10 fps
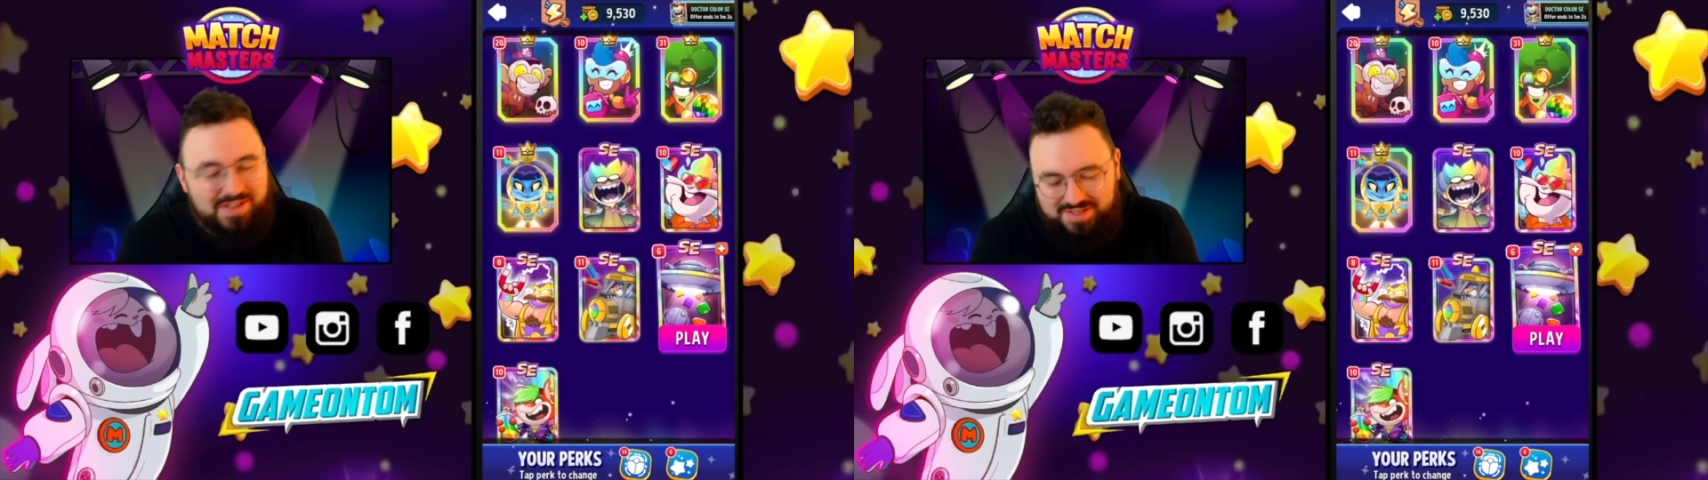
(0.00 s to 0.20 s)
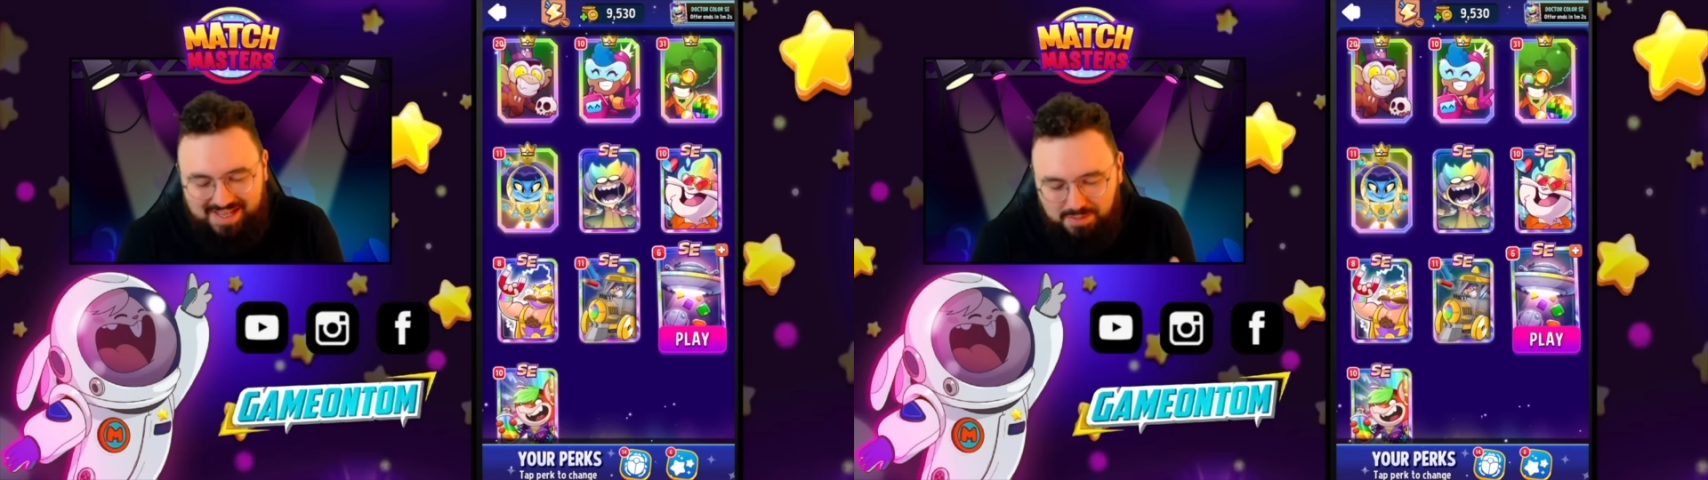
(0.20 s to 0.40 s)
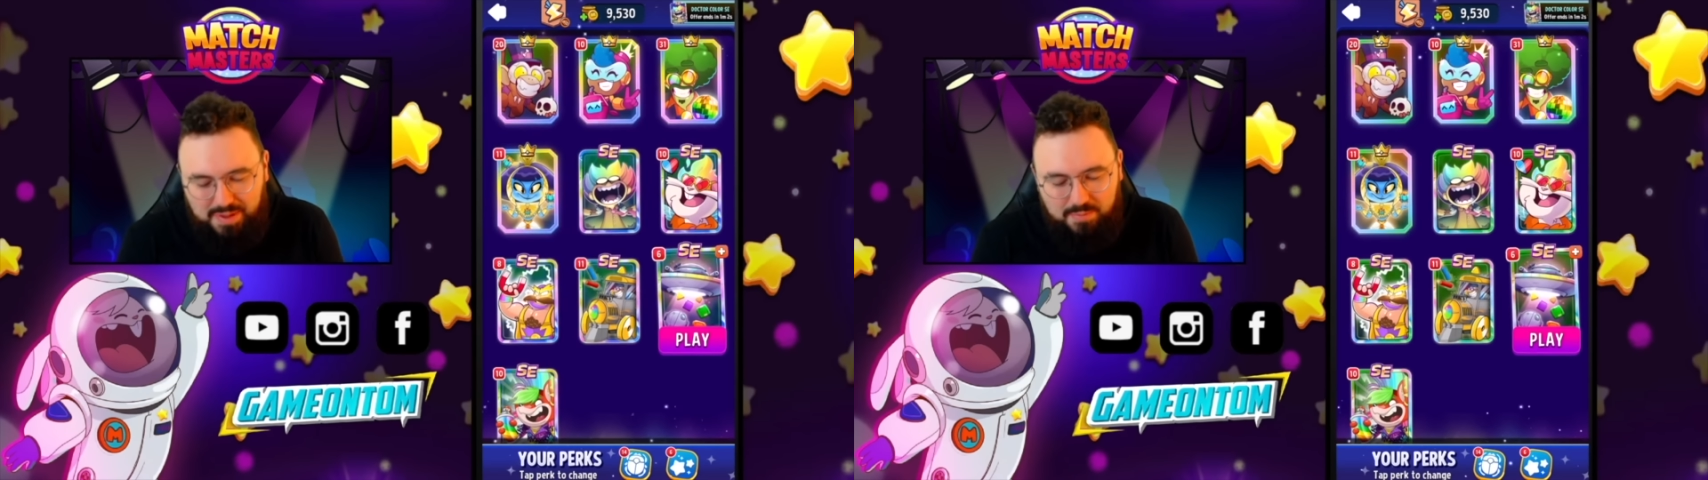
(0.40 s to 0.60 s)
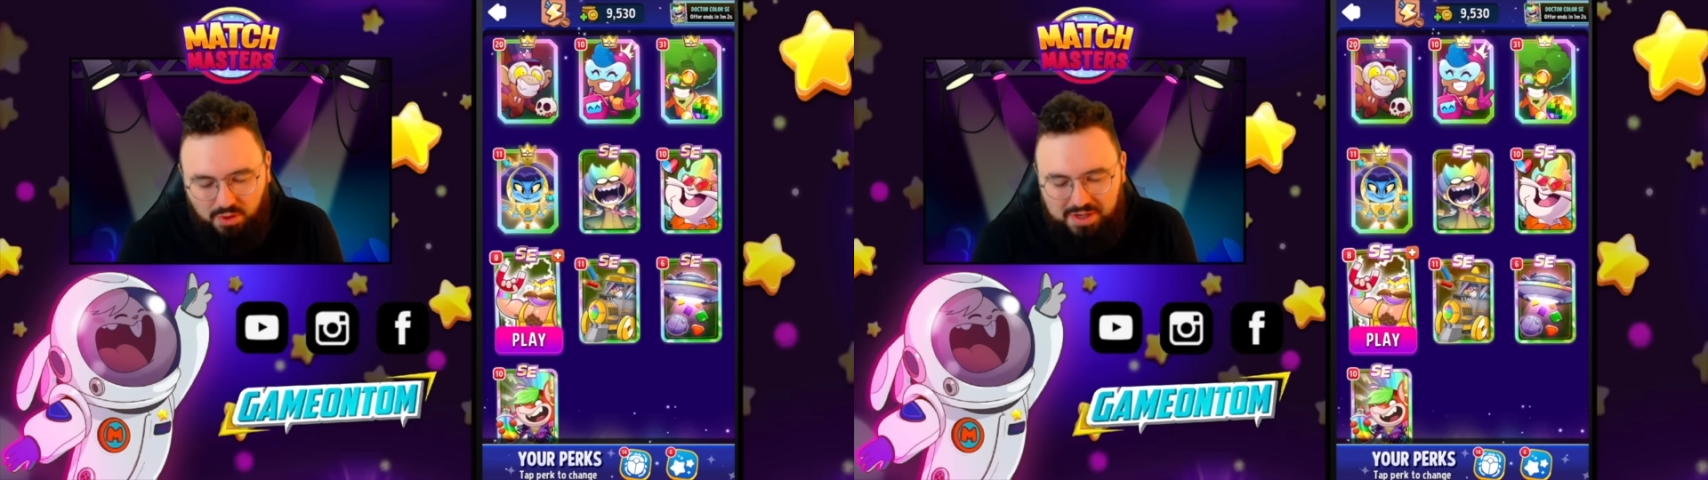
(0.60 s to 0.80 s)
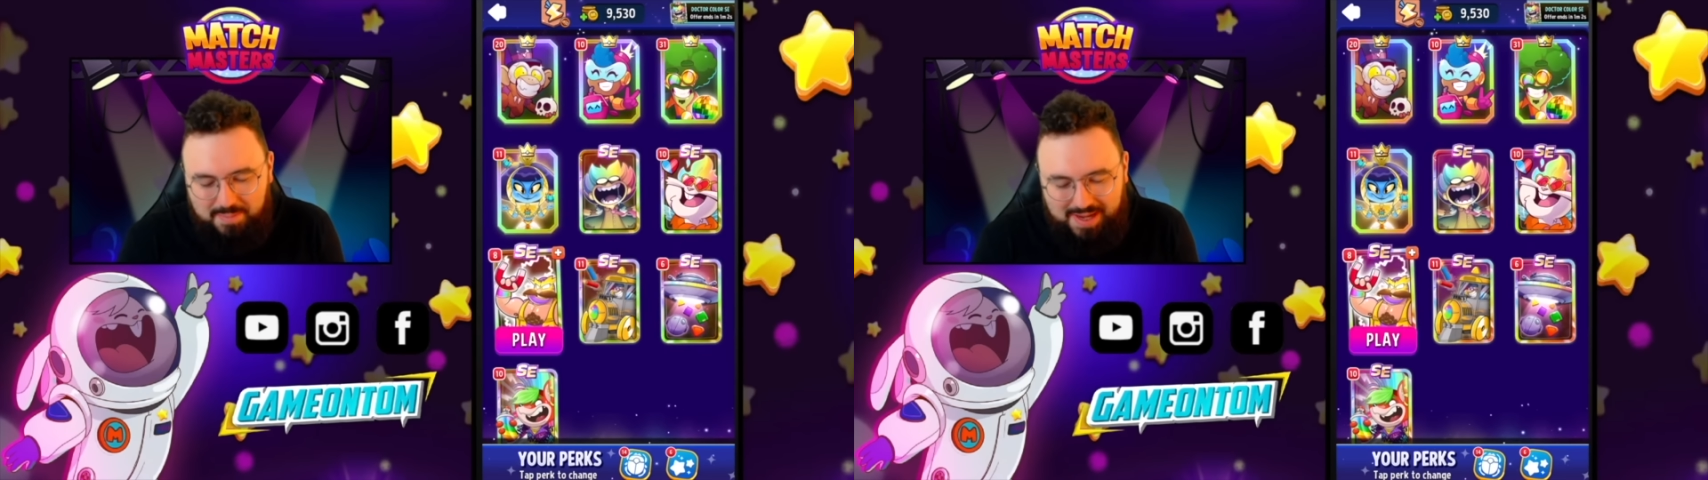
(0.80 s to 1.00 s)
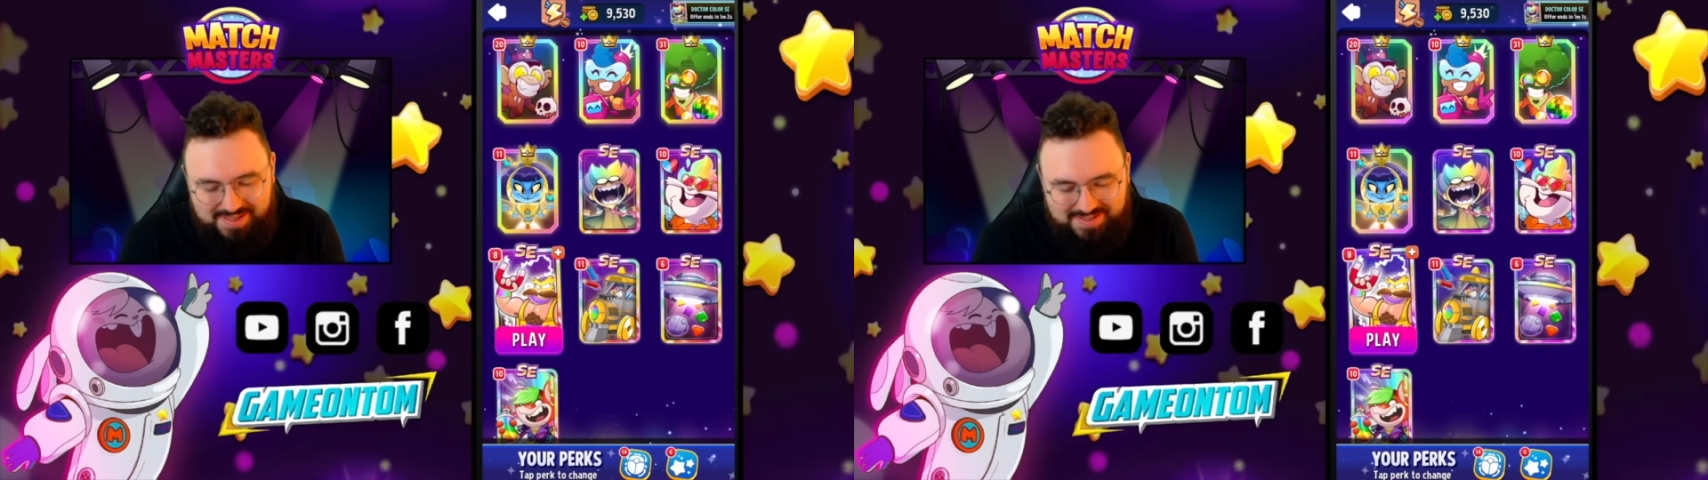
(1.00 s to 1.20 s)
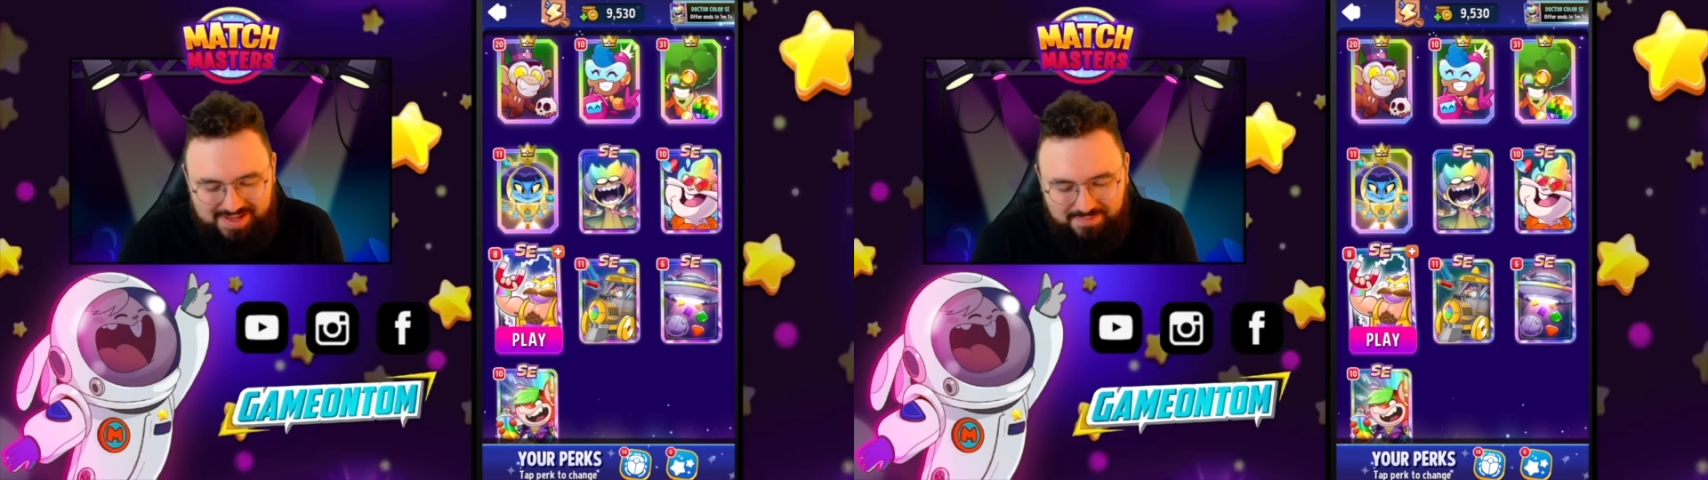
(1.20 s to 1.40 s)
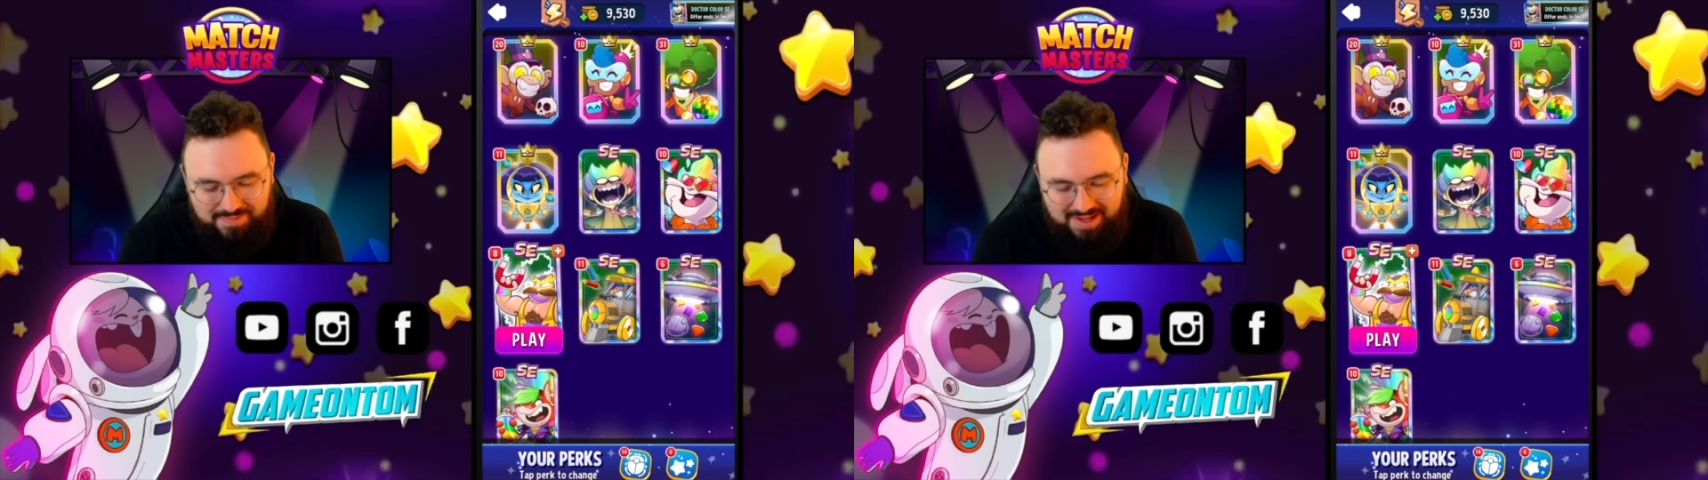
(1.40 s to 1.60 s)
So it's a little bit more
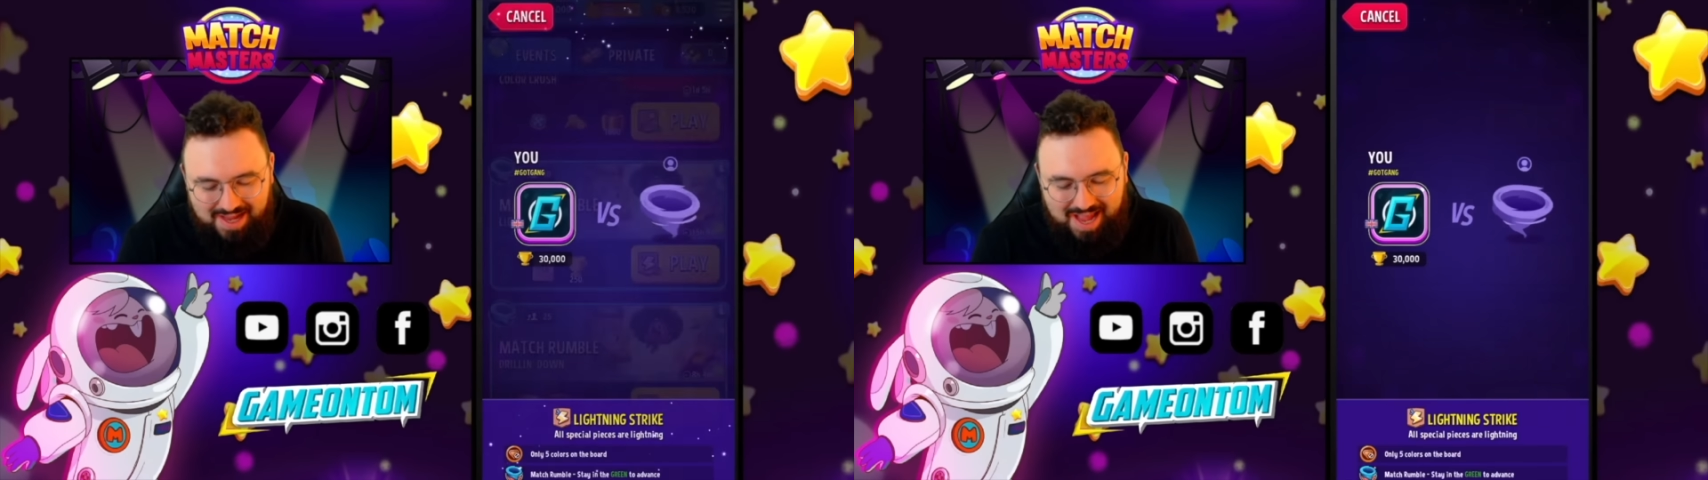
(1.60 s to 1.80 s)
competitive.